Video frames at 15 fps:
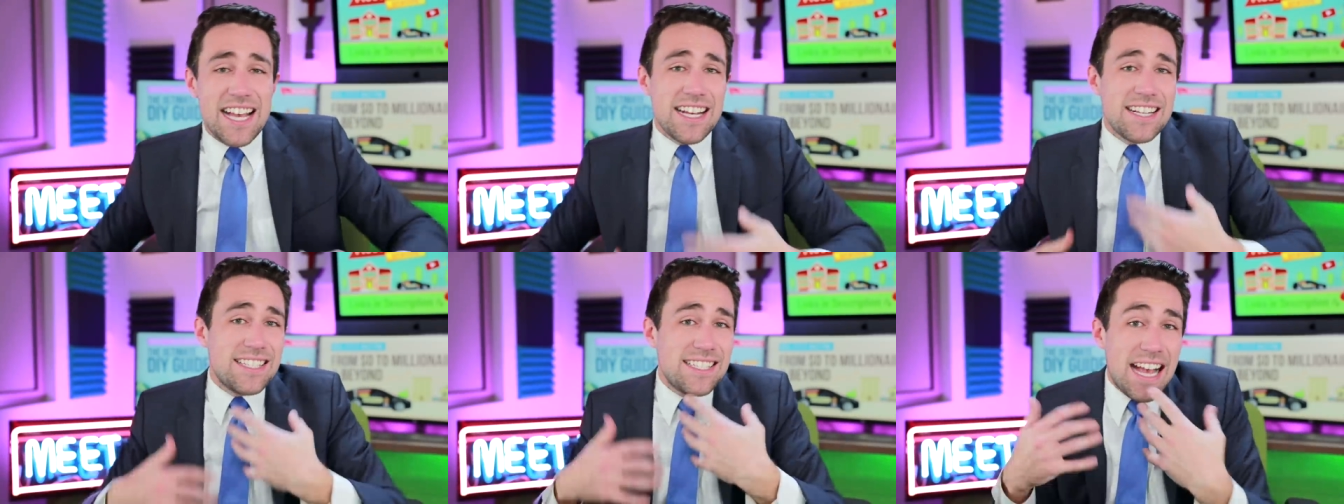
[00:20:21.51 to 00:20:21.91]

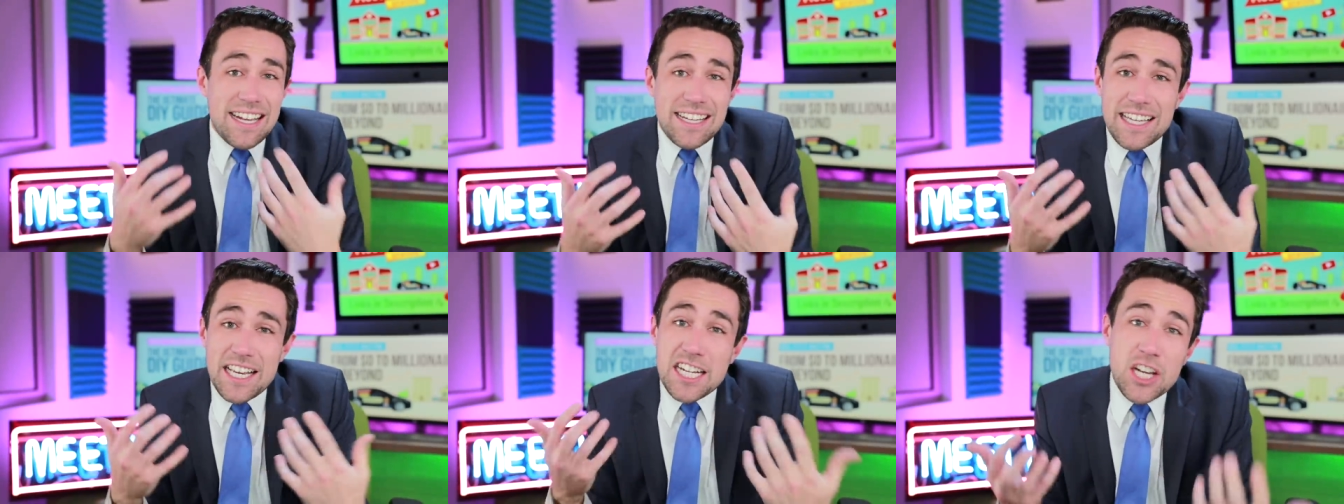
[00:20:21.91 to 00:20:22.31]
Is
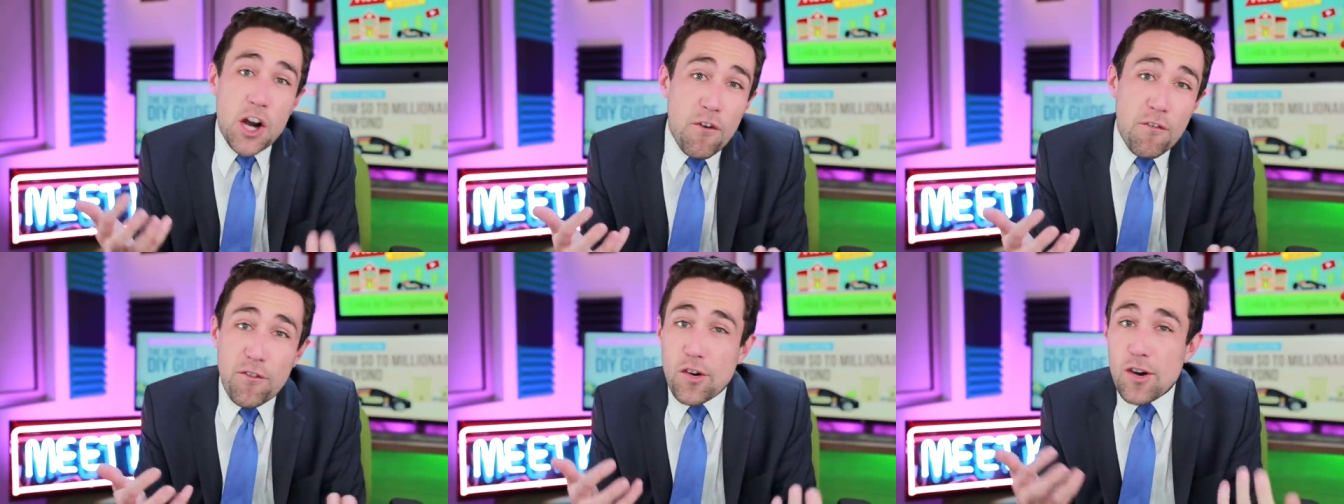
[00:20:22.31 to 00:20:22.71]
that gonna
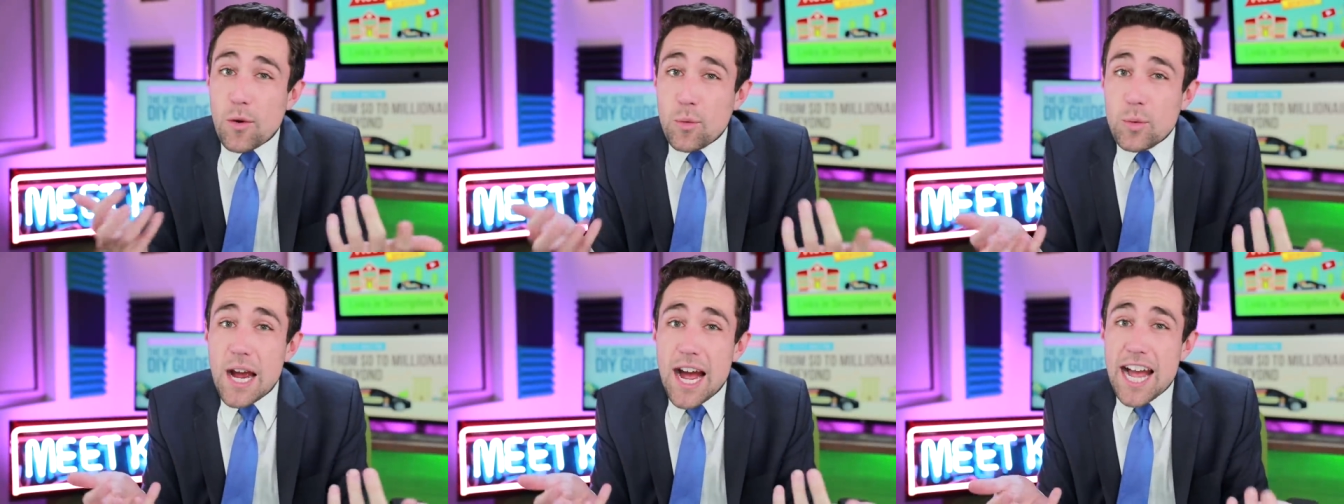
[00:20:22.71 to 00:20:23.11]
go for
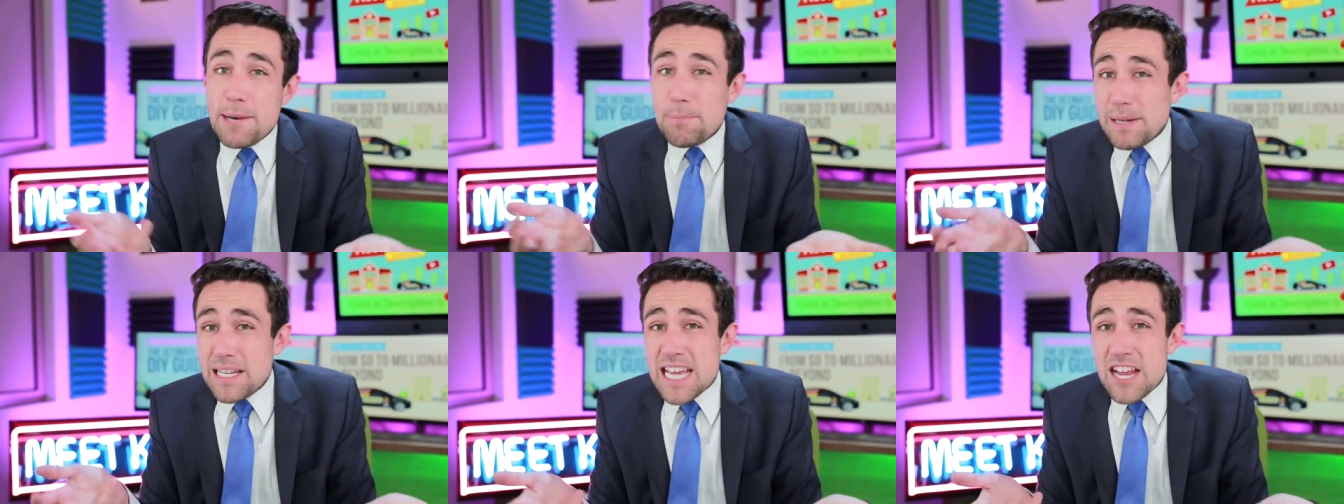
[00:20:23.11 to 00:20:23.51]
a ride
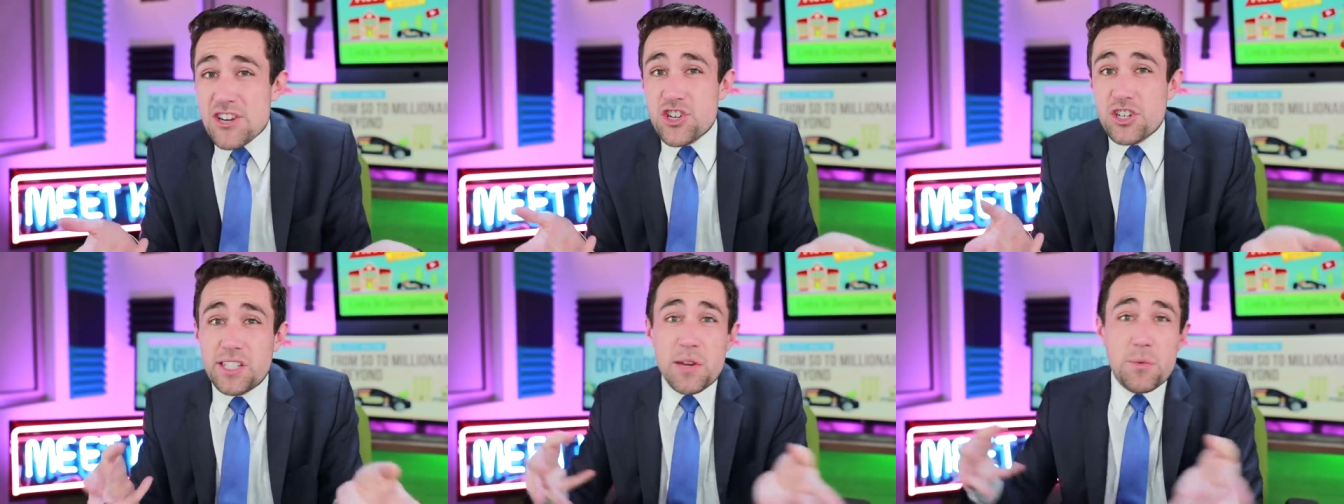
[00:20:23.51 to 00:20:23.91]

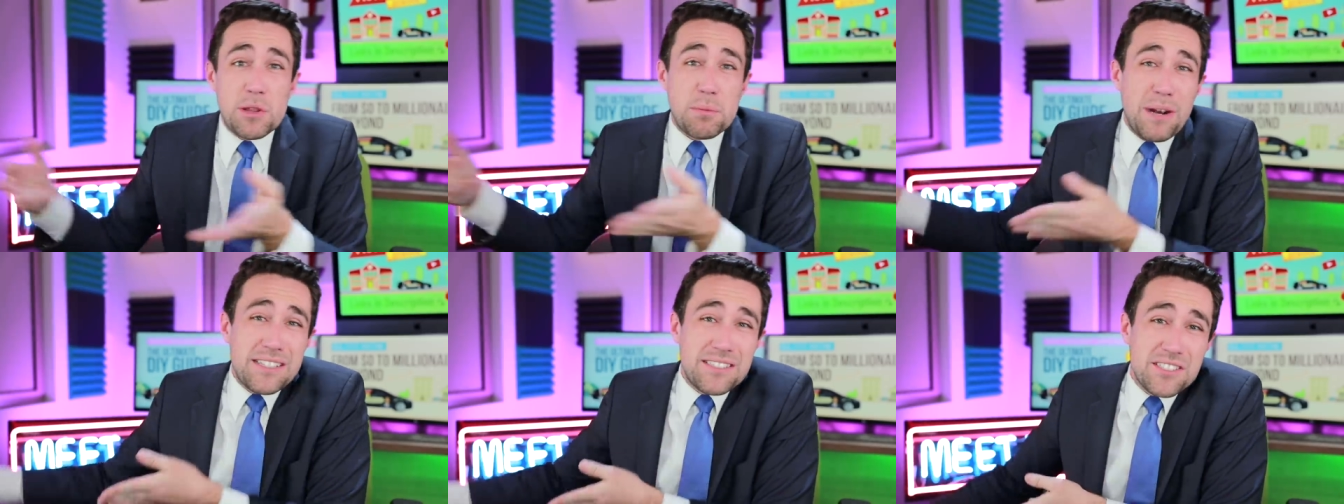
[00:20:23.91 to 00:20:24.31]
potentially with
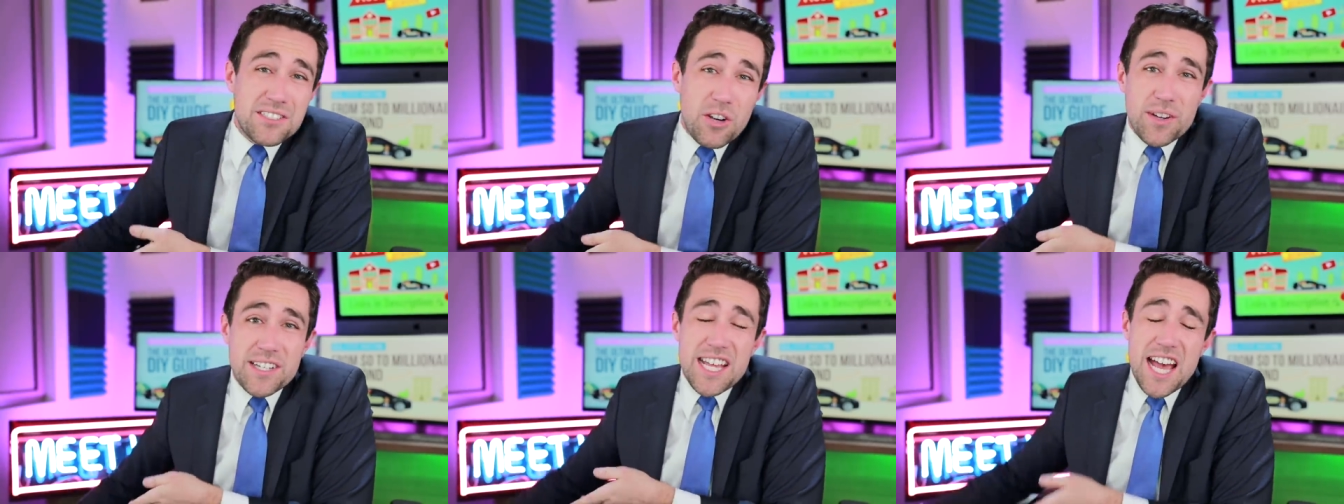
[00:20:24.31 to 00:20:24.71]
prices
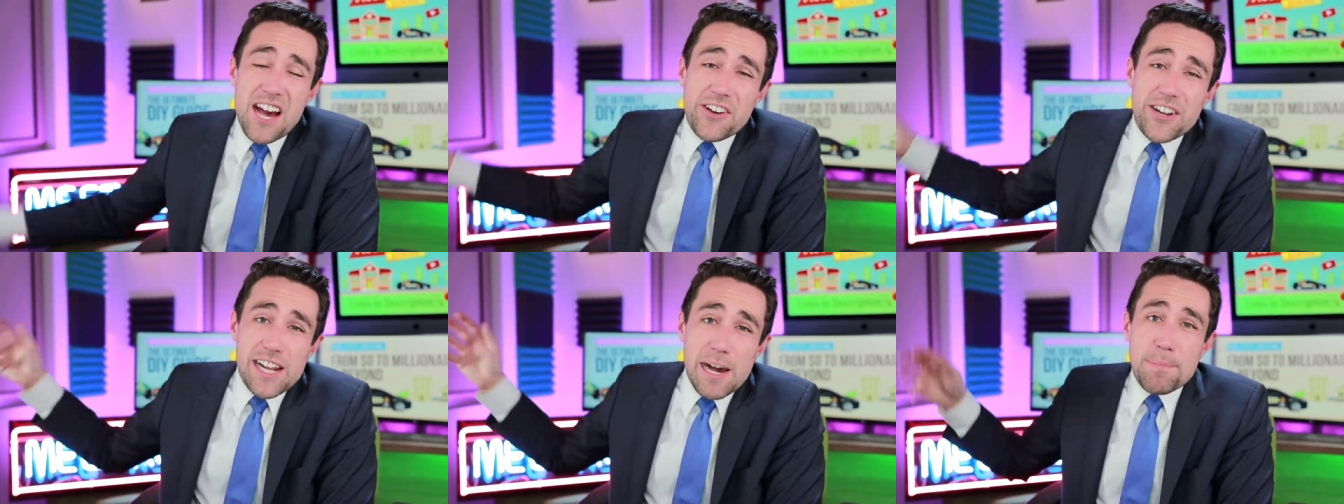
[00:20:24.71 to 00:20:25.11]
going
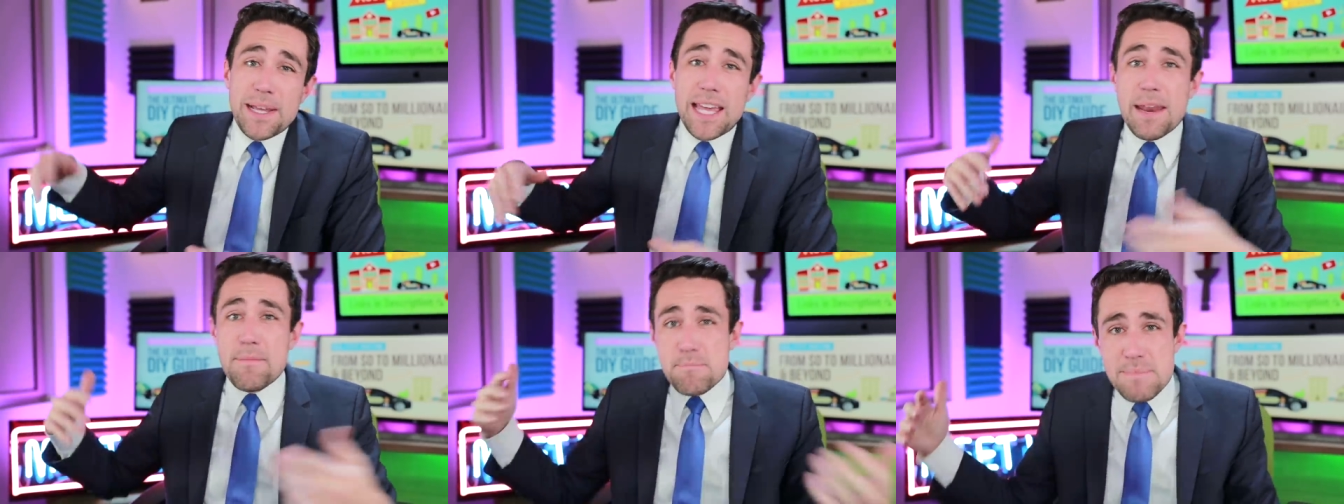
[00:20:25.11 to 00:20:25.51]
down and up
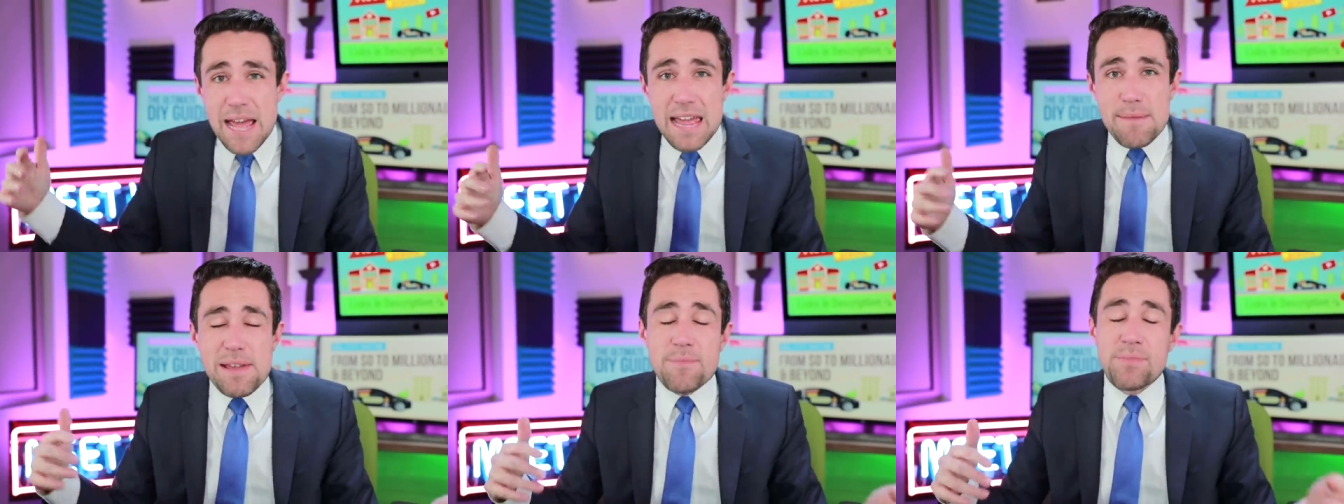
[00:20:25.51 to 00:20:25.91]
again?
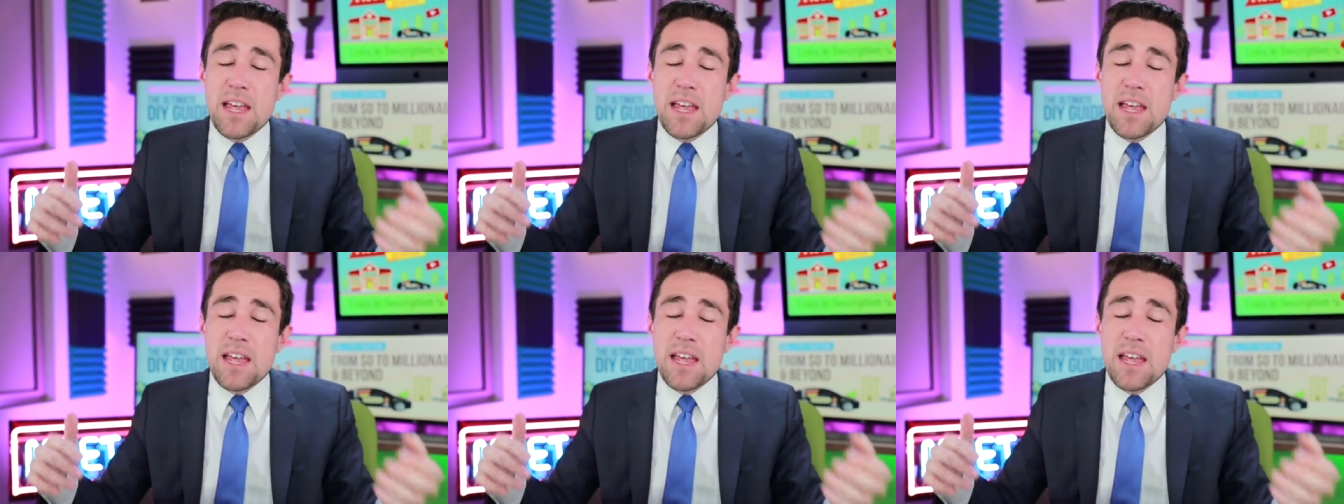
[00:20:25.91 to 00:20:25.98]
Maybe.